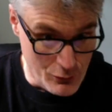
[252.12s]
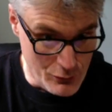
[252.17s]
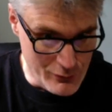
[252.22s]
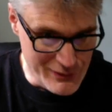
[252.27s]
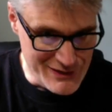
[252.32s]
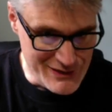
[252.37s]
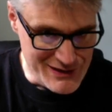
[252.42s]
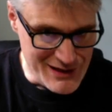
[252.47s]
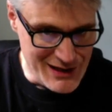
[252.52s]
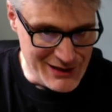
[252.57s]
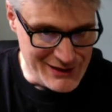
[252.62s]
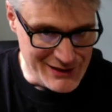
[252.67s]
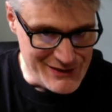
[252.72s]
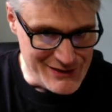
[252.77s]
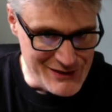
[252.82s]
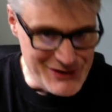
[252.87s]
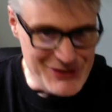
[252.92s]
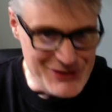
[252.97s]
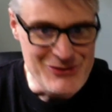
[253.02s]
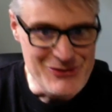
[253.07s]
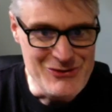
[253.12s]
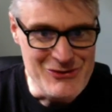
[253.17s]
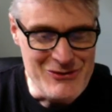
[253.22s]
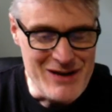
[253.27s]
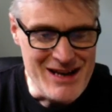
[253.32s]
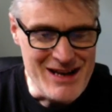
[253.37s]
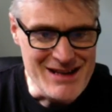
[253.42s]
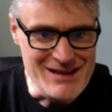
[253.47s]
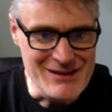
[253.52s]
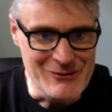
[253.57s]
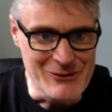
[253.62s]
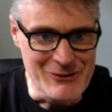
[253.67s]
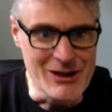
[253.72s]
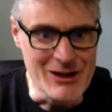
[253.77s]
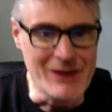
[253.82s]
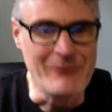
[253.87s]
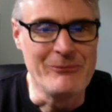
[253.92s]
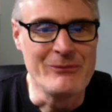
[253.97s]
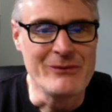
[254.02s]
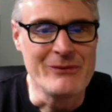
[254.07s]
is Alex Nino, you ask?
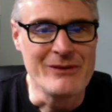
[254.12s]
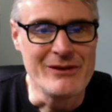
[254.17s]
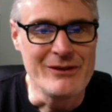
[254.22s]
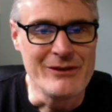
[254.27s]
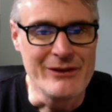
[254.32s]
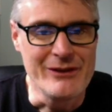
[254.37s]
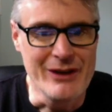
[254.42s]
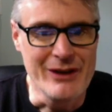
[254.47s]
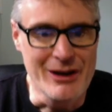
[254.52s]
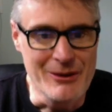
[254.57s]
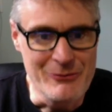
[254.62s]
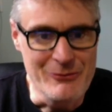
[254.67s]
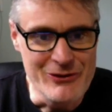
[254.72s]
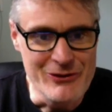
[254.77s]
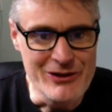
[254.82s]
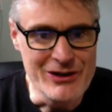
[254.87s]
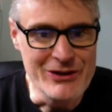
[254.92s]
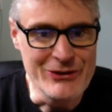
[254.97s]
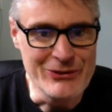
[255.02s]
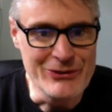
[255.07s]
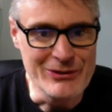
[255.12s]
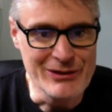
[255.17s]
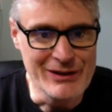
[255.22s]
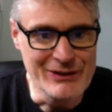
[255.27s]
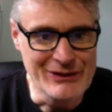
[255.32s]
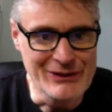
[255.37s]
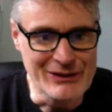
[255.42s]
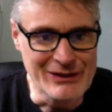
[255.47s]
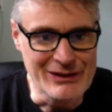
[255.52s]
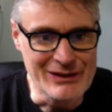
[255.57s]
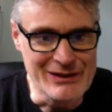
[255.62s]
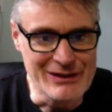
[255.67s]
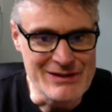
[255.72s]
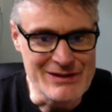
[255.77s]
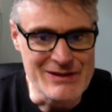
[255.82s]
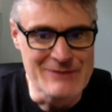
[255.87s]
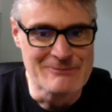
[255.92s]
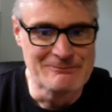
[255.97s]
Well, time for a history lesson, kids.